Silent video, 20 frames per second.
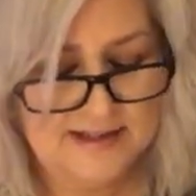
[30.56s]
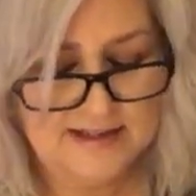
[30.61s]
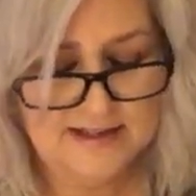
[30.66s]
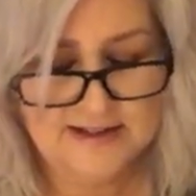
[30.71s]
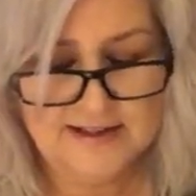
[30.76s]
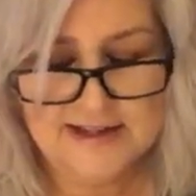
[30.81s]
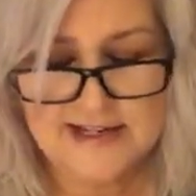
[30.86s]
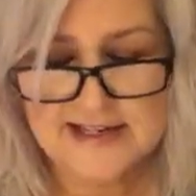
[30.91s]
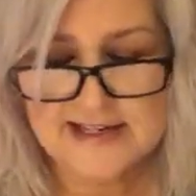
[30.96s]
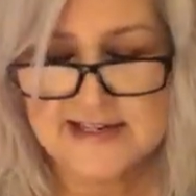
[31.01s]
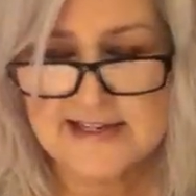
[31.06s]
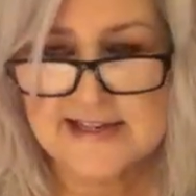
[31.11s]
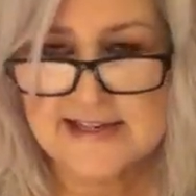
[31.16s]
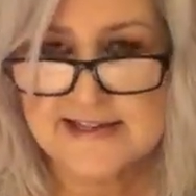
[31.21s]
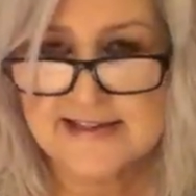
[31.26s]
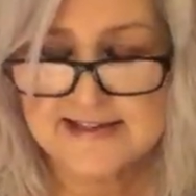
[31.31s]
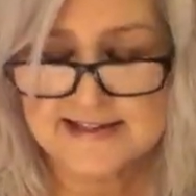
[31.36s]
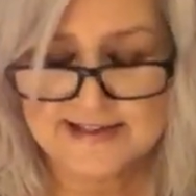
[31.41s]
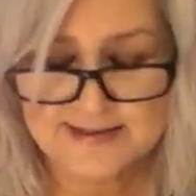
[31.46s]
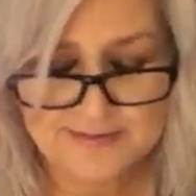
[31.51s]
illness,
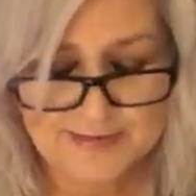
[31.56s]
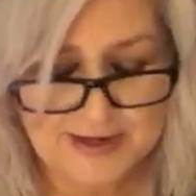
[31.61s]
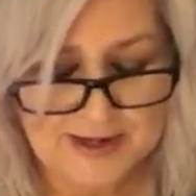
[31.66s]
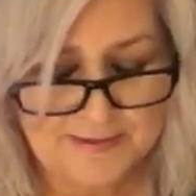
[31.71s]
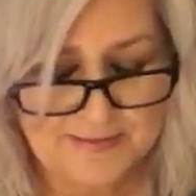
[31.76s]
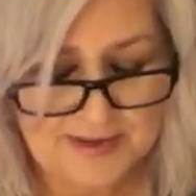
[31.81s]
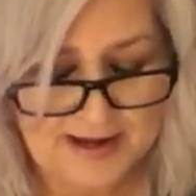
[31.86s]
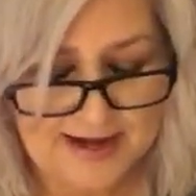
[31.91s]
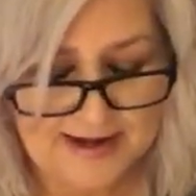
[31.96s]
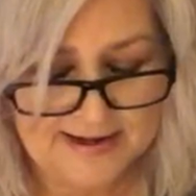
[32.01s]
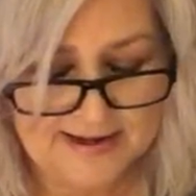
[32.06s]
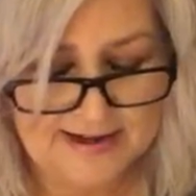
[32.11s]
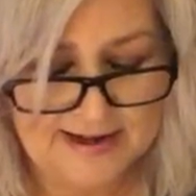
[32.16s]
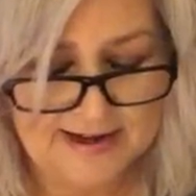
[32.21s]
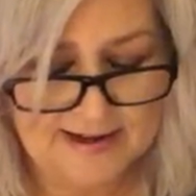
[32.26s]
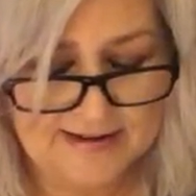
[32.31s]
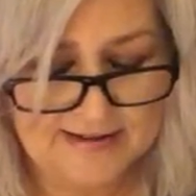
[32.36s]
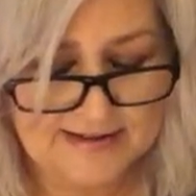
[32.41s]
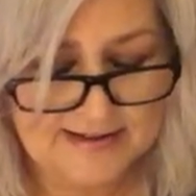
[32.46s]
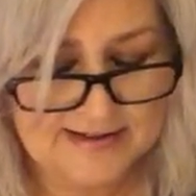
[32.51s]
but I'm back
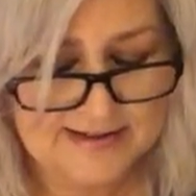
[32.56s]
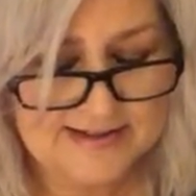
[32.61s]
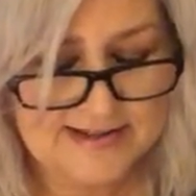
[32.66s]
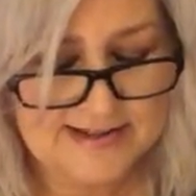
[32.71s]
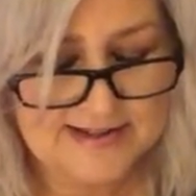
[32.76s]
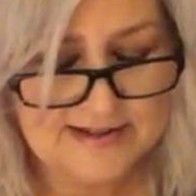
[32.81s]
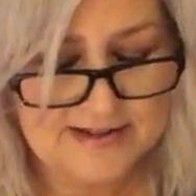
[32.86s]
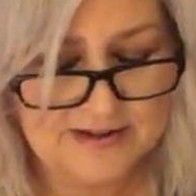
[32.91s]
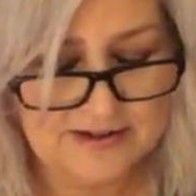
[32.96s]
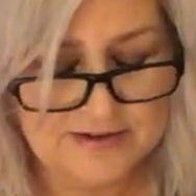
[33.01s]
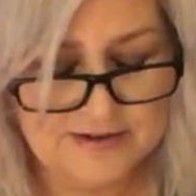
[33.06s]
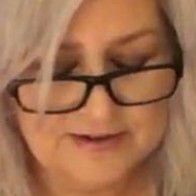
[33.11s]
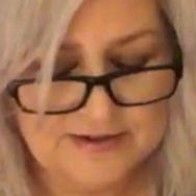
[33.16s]
now. So